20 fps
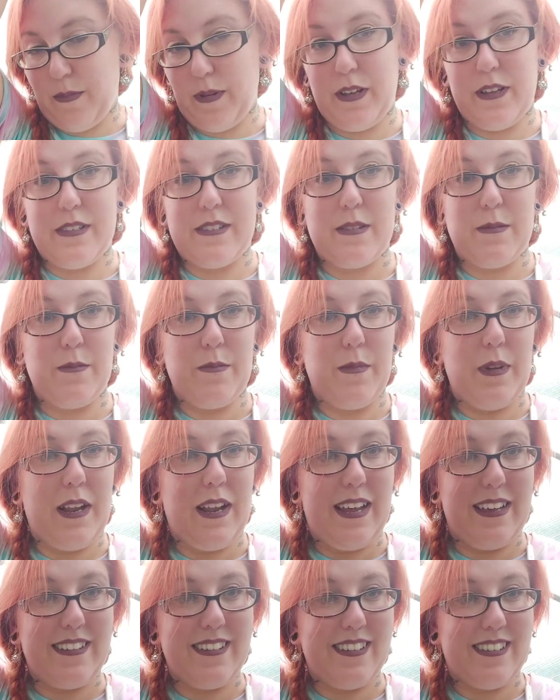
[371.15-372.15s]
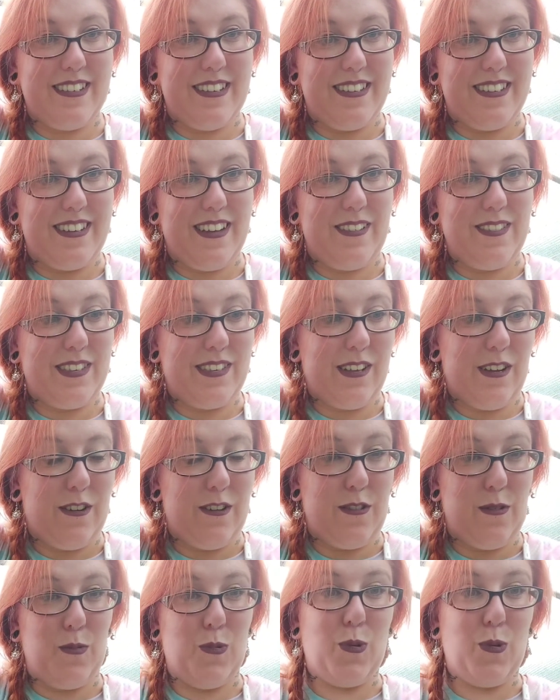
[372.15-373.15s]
plant some lettuces down the side of the